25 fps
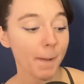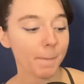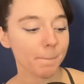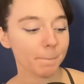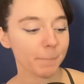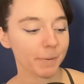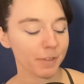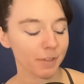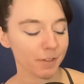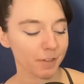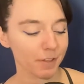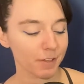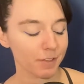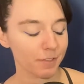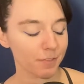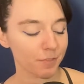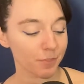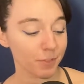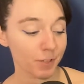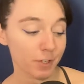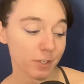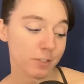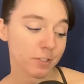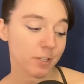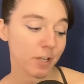but
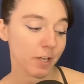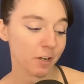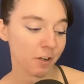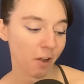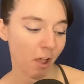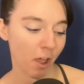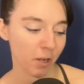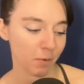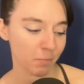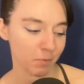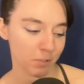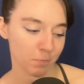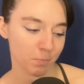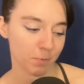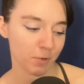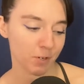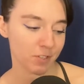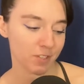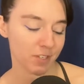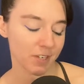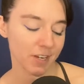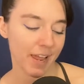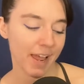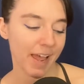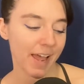this anonymous
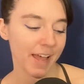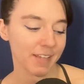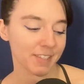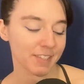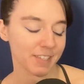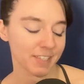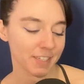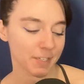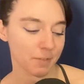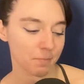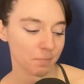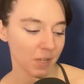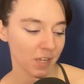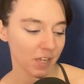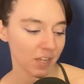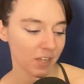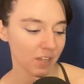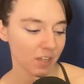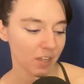person asked me,